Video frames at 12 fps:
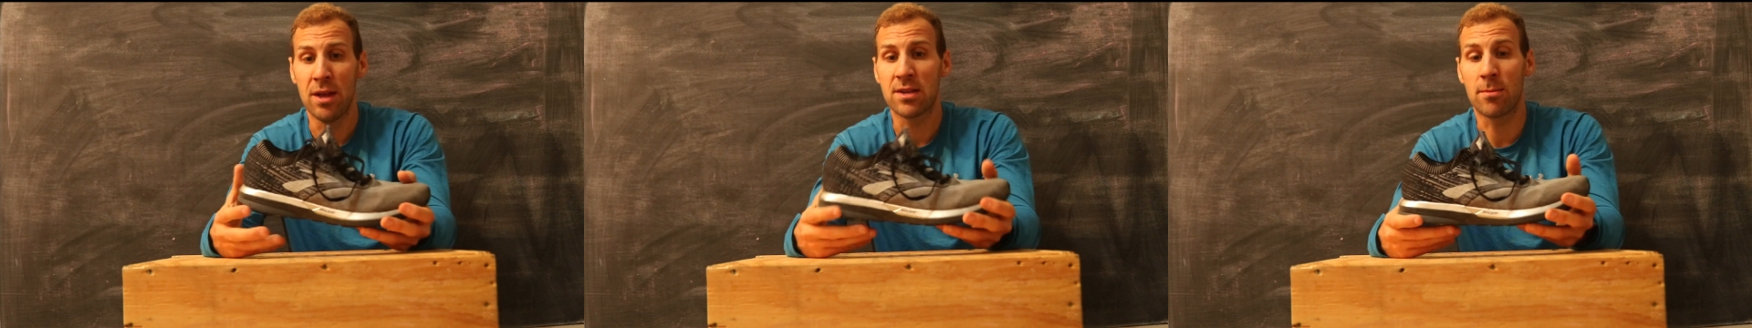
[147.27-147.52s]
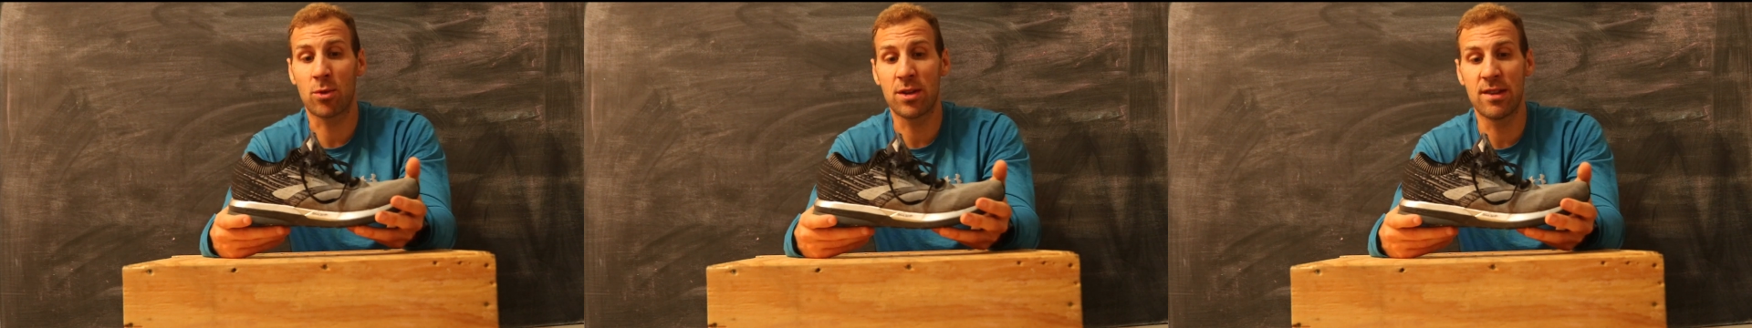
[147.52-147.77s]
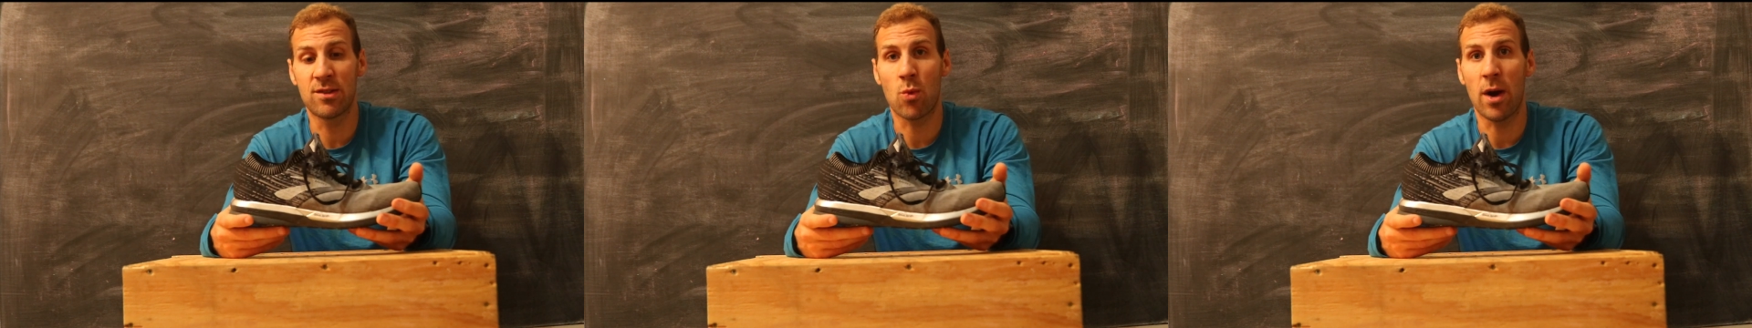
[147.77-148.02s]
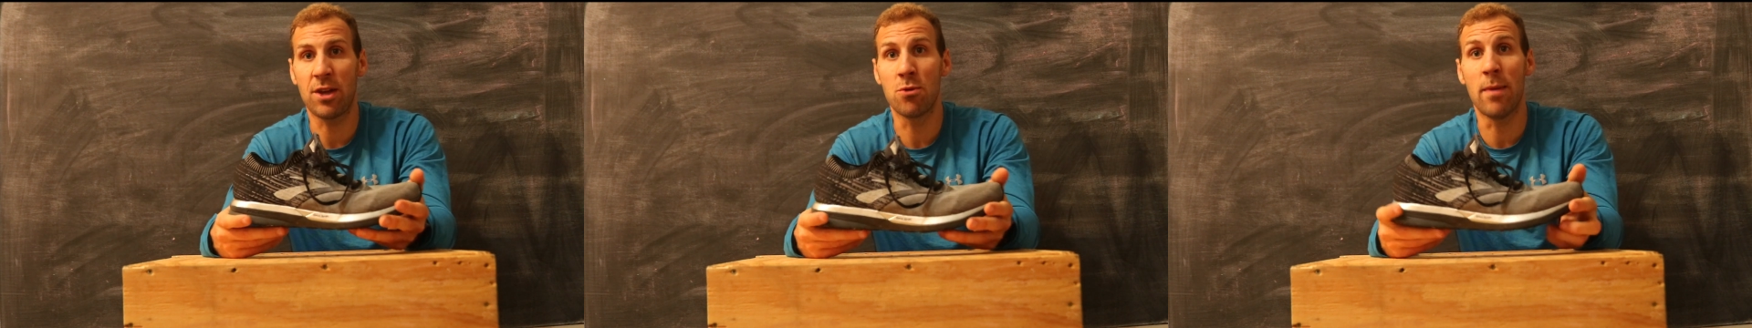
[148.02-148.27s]
Some reasons
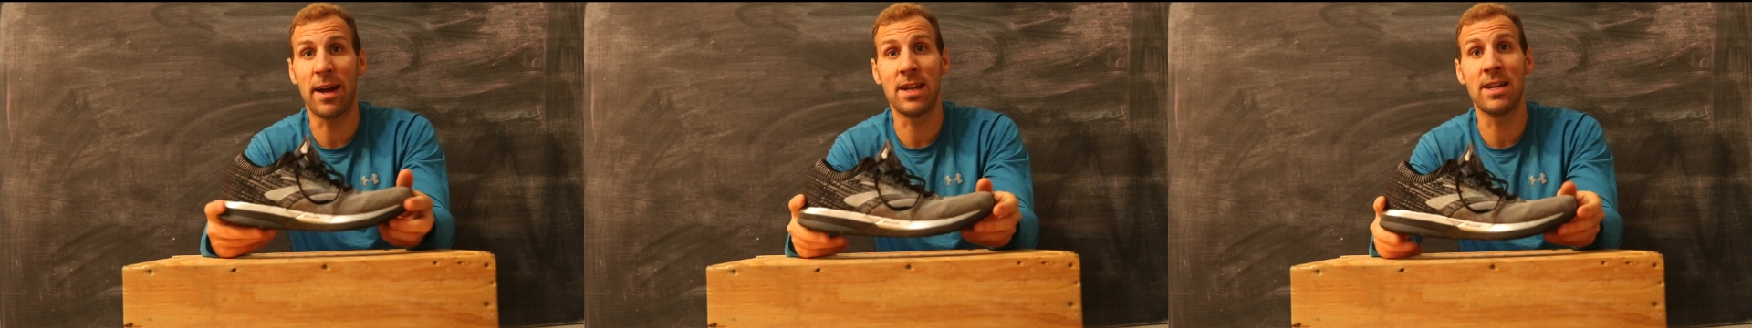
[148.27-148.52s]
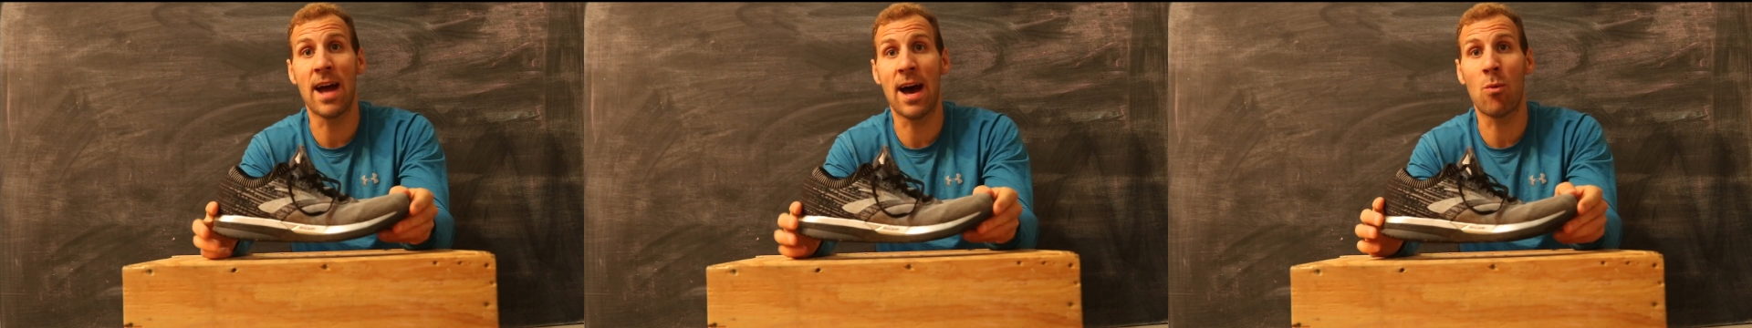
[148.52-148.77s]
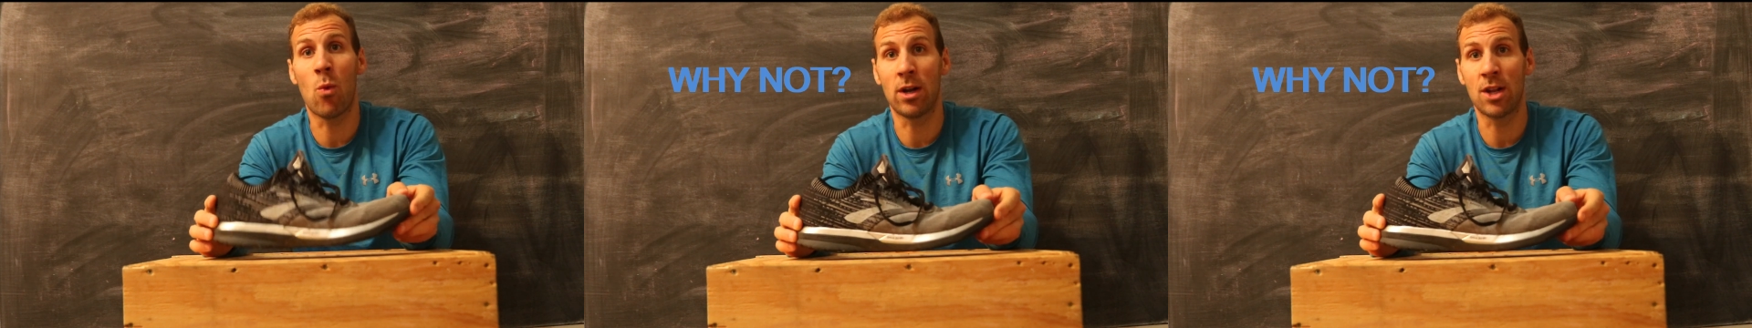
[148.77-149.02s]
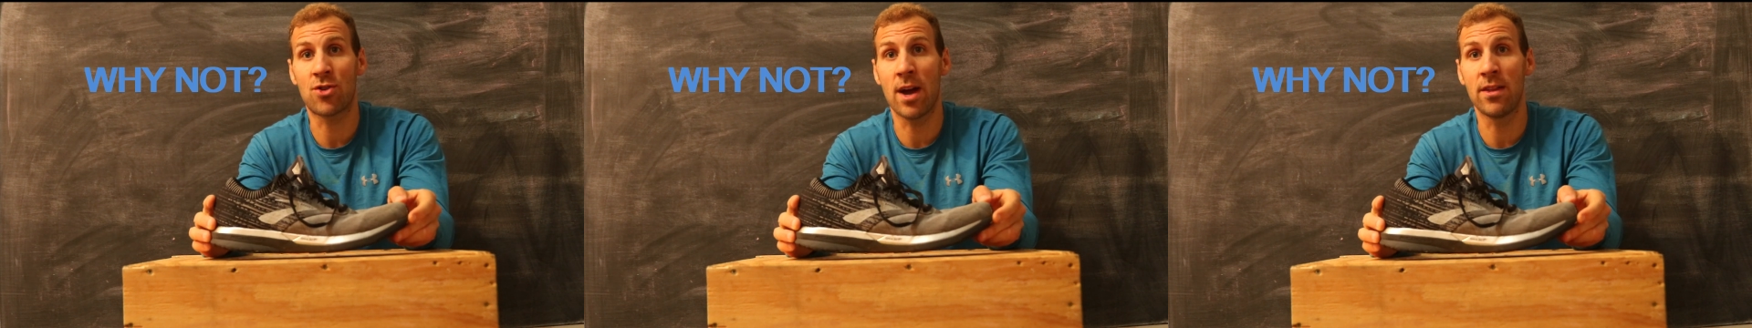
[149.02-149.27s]
why you might not
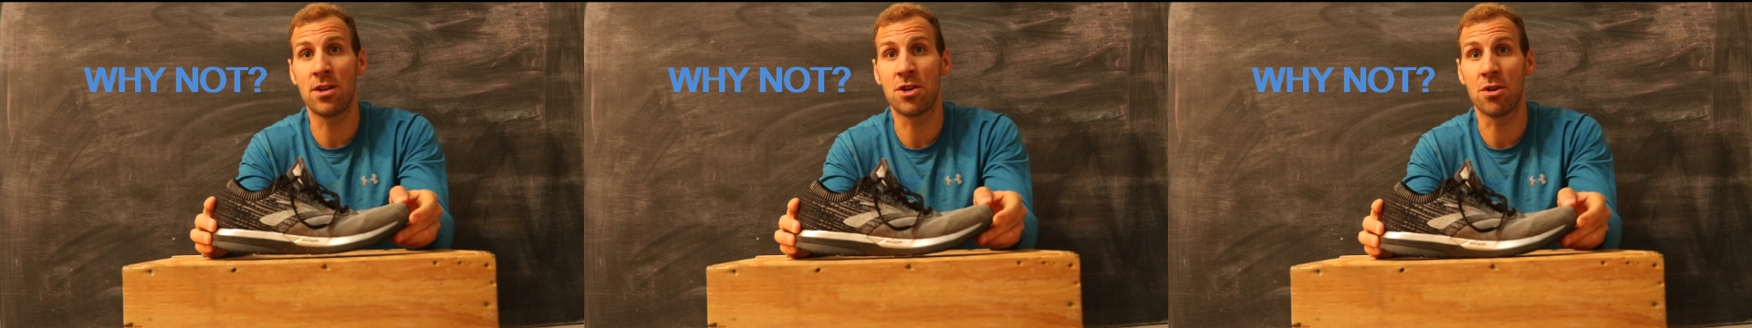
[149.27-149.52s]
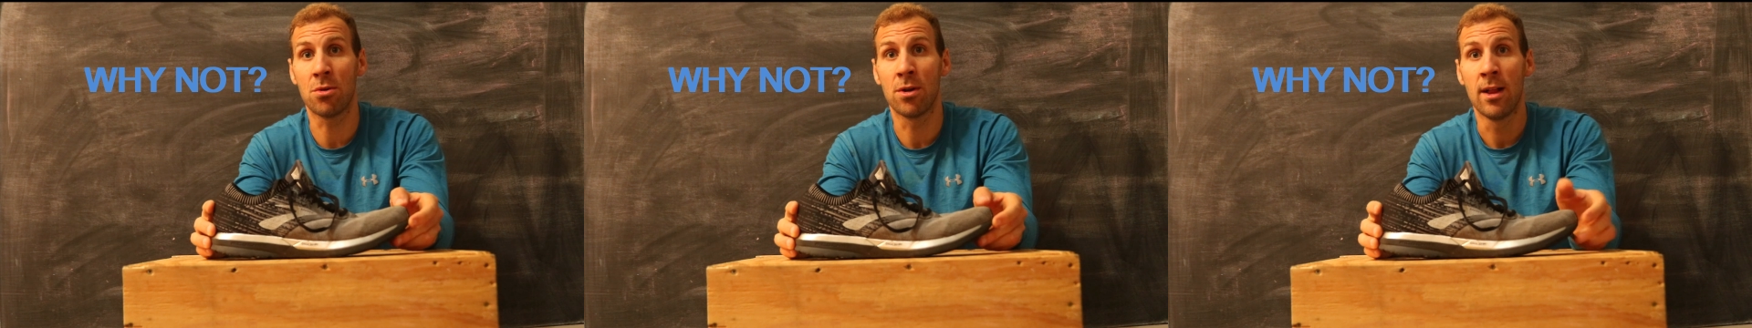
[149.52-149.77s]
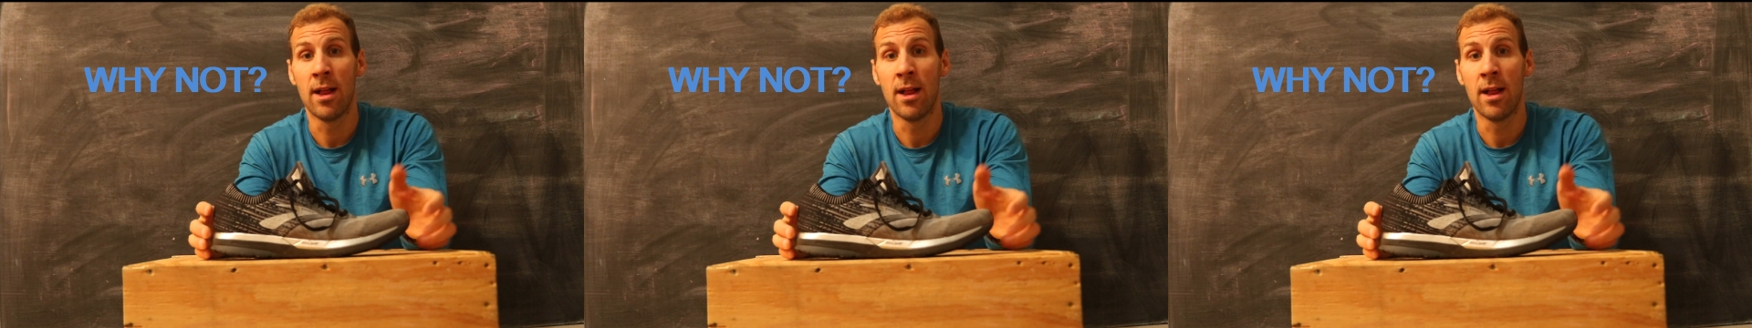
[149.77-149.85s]
want to try the shoe.